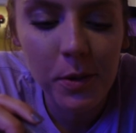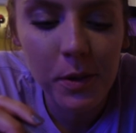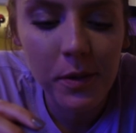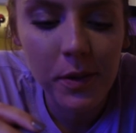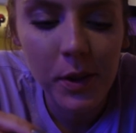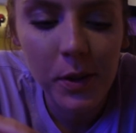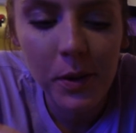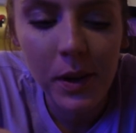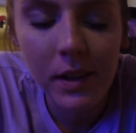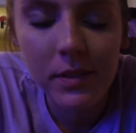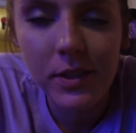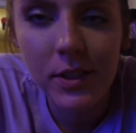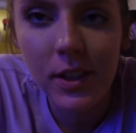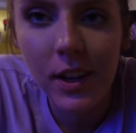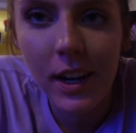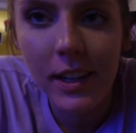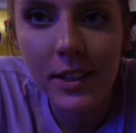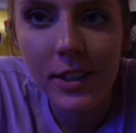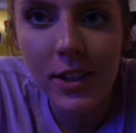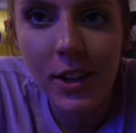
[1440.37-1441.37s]
review
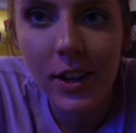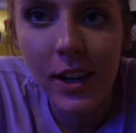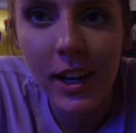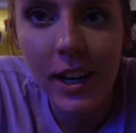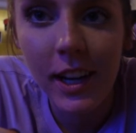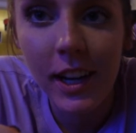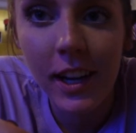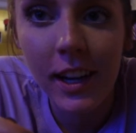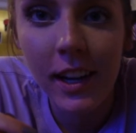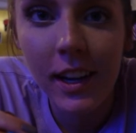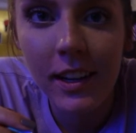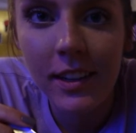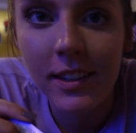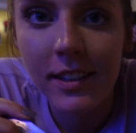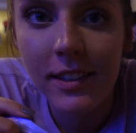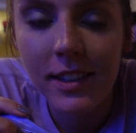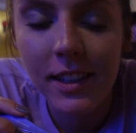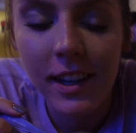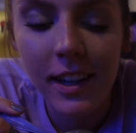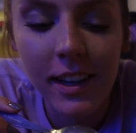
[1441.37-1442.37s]
after I start eating,
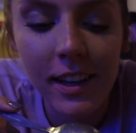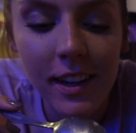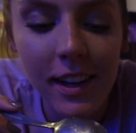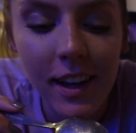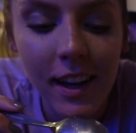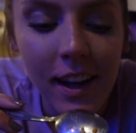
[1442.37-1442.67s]
because like,